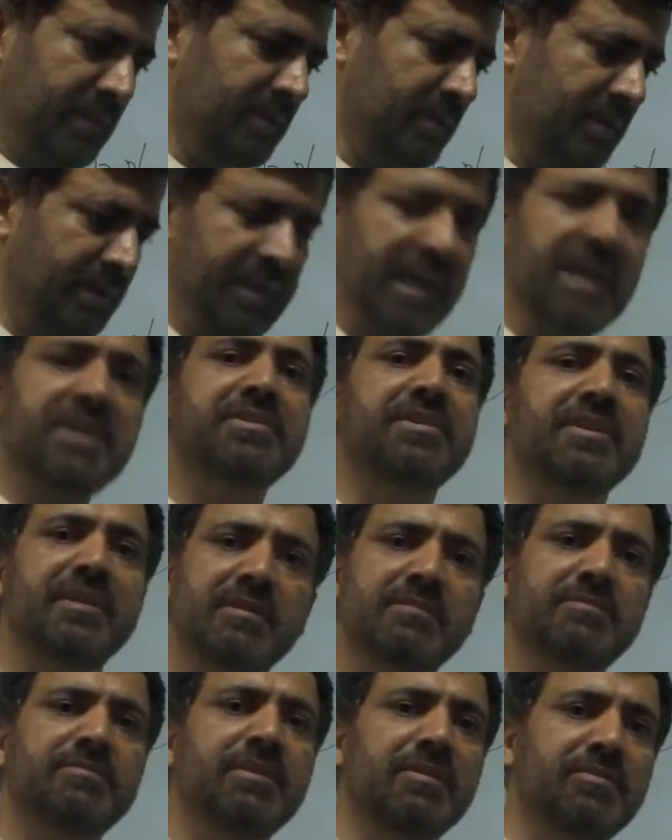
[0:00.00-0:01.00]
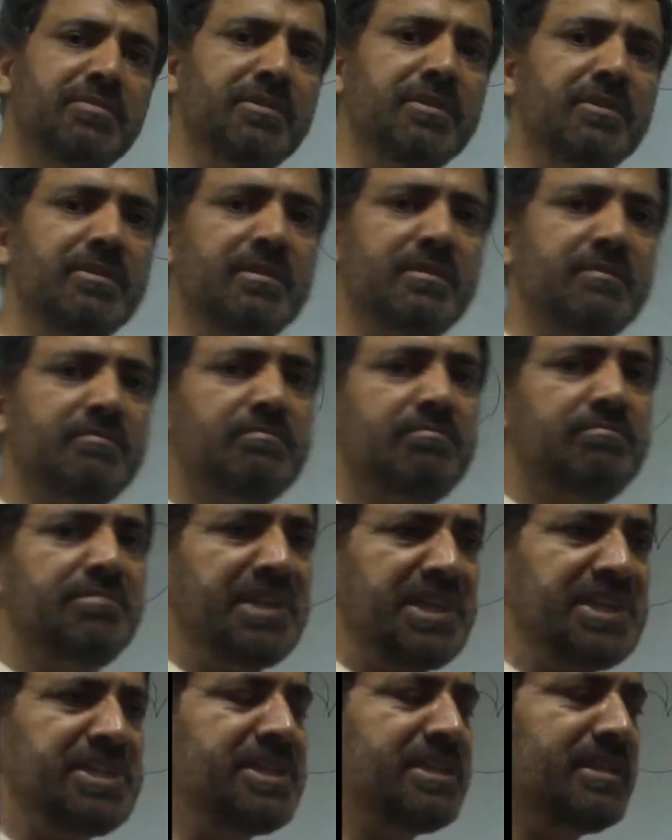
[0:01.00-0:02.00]
reaction of your
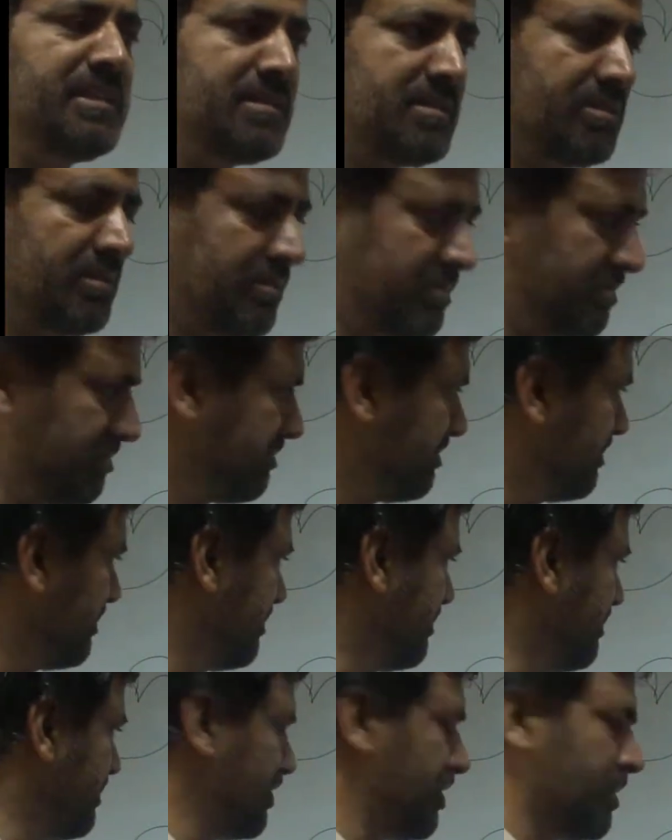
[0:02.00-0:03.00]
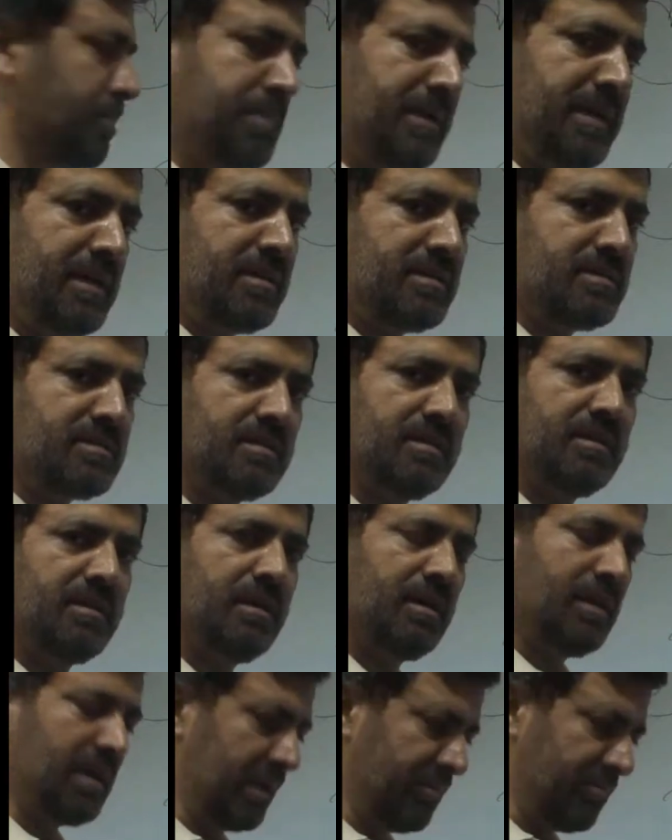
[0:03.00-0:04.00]
teachers or your peers,
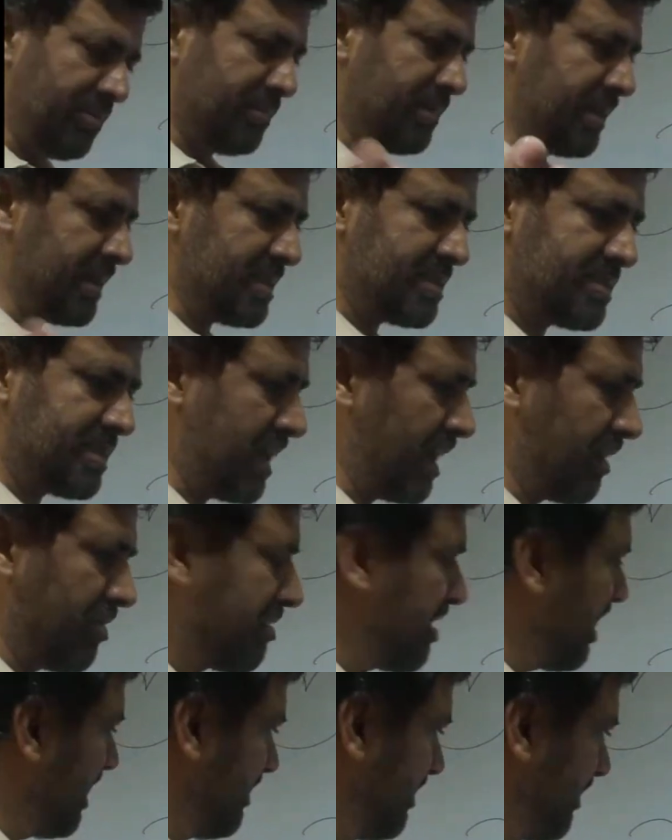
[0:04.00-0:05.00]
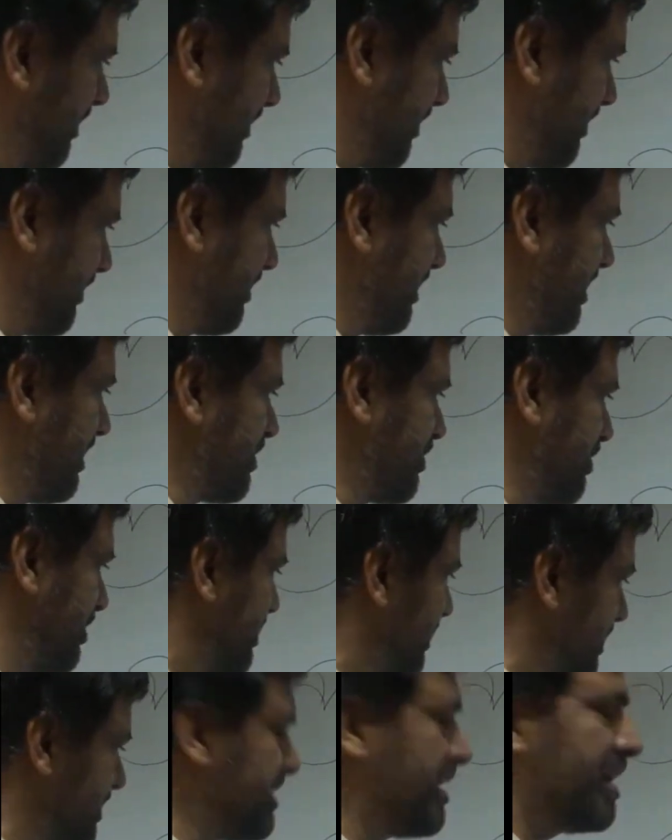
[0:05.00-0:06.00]
and everybody is saying, okay, this is
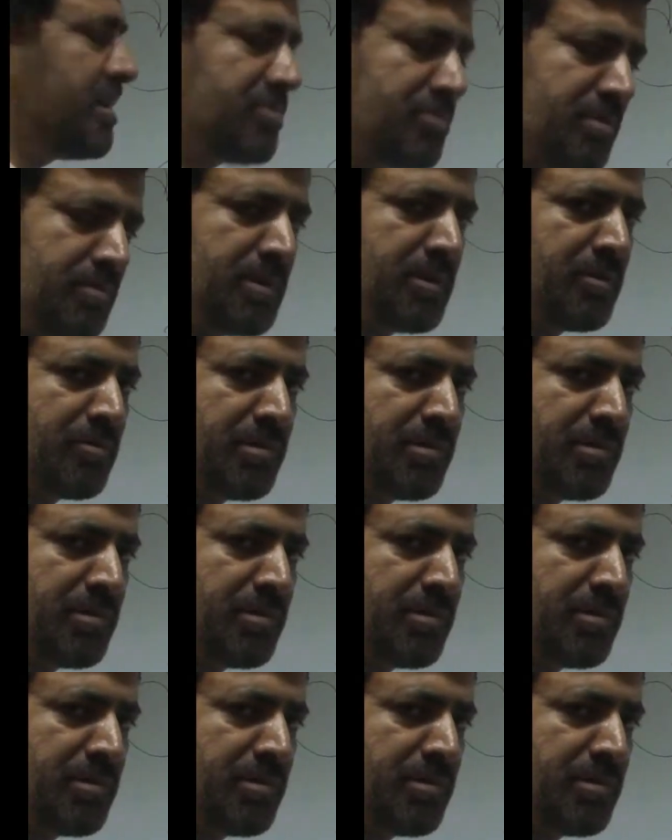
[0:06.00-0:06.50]
not a stupid